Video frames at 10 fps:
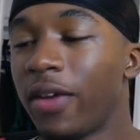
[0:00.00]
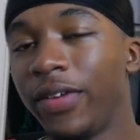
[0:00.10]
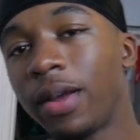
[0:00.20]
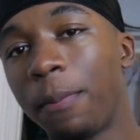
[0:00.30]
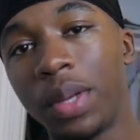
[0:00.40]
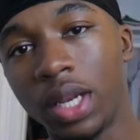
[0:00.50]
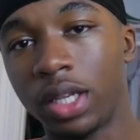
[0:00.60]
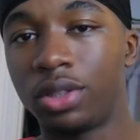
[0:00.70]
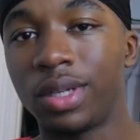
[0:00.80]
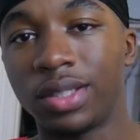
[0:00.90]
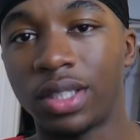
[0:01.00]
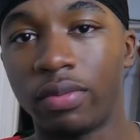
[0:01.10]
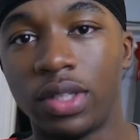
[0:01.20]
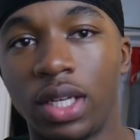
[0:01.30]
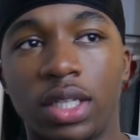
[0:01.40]
If he competed in
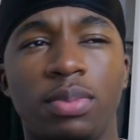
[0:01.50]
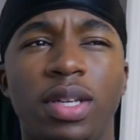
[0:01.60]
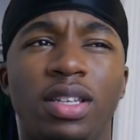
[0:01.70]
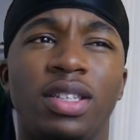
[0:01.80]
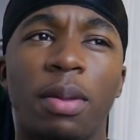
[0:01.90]
2017,